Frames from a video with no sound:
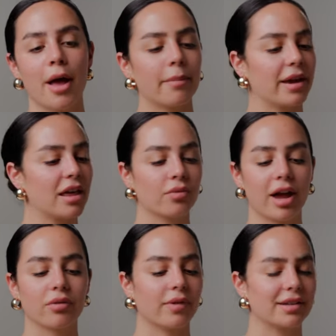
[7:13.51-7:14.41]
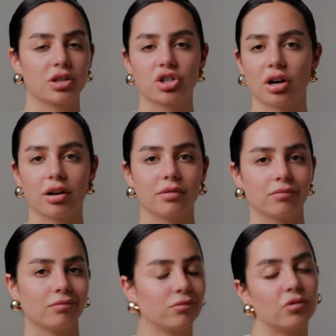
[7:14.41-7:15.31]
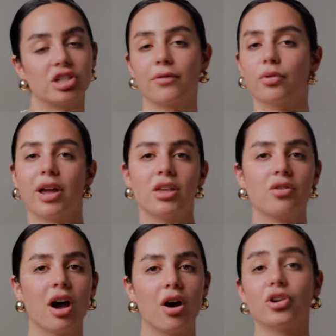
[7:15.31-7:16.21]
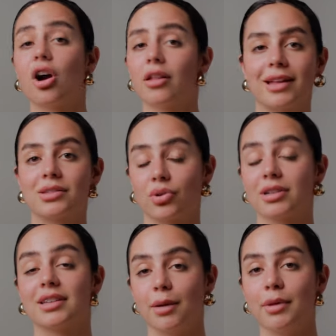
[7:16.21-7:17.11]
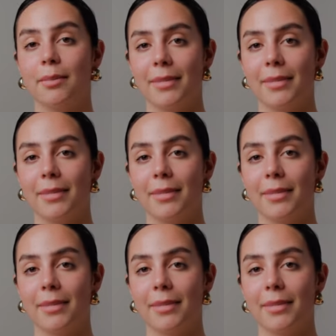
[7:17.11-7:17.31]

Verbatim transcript: But either way, rest assured, whichever way you go, your online store is going to be